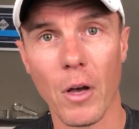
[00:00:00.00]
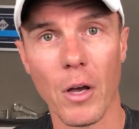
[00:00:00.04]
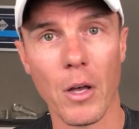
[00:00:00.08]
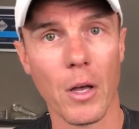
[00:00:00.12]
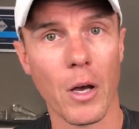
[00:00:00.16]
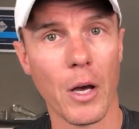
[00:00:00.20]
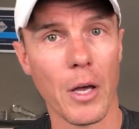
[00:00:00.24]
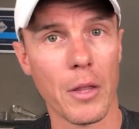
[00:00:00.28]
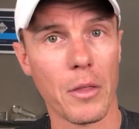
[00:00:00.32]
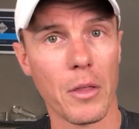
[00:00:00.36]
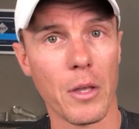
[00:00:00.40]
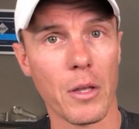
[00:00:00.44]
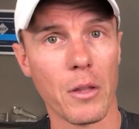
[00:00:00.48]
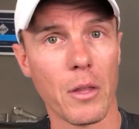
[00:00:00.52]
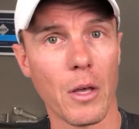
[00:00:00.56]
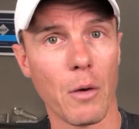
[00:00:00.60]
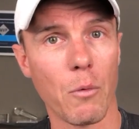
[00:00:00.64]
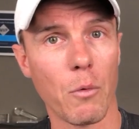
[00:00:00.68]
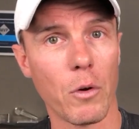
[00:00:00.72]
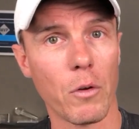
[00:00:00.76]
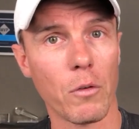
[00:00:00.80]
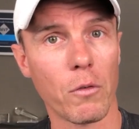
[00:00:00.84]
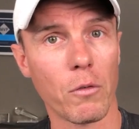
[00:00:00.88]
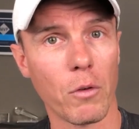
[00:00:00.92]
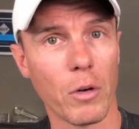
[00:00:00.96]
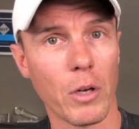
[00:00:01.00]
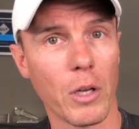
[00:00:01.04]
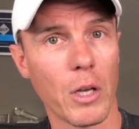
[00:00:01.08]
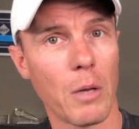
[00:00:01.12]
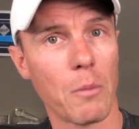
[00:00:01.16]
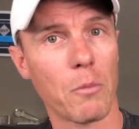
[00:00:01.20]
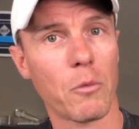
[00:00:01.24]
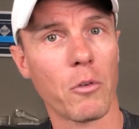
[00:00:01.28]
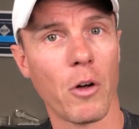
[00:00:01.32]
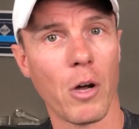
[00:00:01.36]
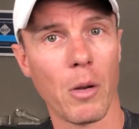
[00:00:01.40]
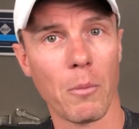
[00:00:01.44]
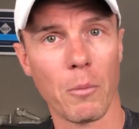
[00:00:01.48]
I think they want to sort of
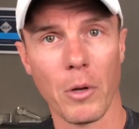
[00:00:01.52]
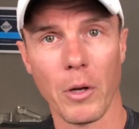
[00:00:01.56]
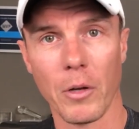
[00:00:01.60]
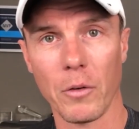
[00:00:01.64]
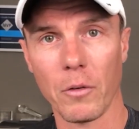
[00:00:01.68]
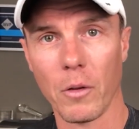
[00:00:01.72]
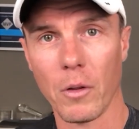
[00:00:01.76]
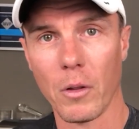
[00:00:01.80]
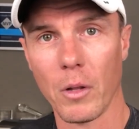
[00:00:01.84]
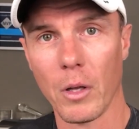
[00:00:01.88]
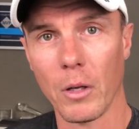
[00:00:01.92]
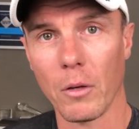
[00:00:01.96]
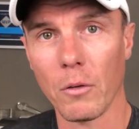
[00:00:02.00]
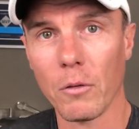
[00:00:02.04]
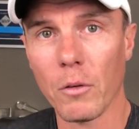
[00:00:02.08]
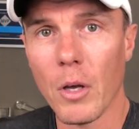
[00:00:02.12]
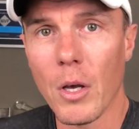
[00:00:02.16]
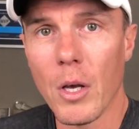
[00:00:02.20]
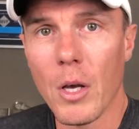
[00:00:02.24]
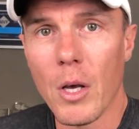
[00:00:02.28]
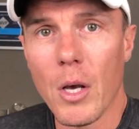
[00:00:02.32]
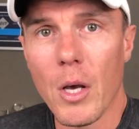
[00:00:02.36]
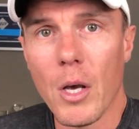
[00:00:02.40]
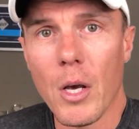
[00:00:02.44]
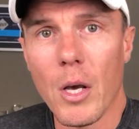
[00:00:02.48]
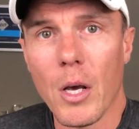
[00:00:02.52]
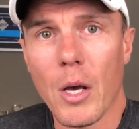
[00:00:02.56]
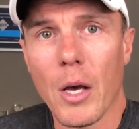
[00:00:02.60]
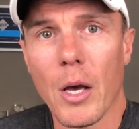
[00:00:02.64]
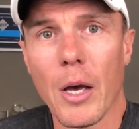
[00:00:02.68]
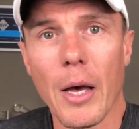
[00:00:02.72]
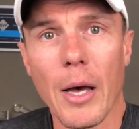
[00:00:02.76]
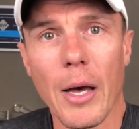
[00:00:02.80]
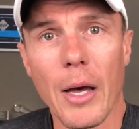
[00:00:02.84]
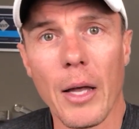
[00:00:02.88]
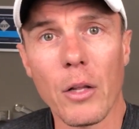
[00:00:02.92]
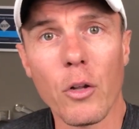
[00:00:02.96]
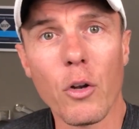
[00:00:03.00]
keep timelines and things
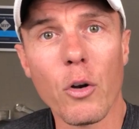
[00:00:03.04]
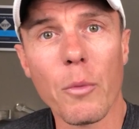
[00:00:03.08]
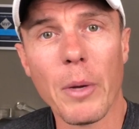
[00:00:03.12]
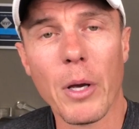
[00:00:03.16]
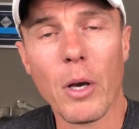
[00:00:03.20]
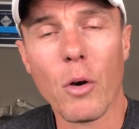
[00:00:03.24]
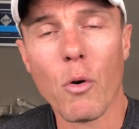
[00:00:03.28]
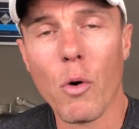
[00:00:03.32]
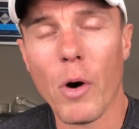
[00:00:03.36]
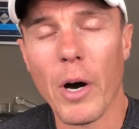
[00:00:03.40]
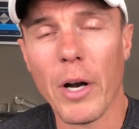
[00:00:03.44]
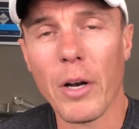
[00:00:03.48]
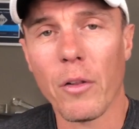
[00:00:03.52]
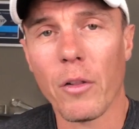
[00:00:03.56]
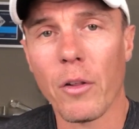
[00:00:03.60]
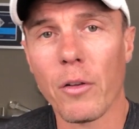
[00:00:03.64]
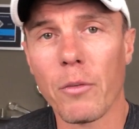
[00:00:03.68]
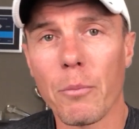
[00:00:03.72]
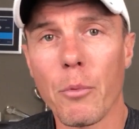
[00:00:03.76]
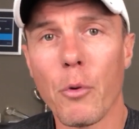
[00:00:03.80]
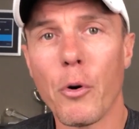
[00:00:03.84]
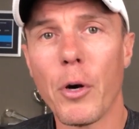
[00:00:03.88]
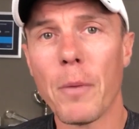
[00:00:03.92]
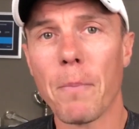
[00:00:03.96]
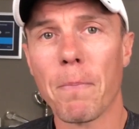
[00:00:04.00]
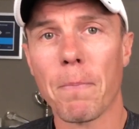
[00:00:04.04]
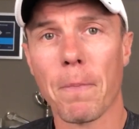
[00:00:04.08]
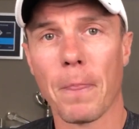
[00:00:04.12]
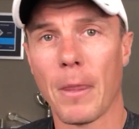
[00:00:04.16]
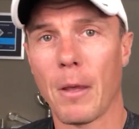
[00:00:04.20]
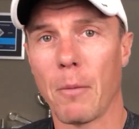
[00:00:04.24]
a little bit quiet at this point.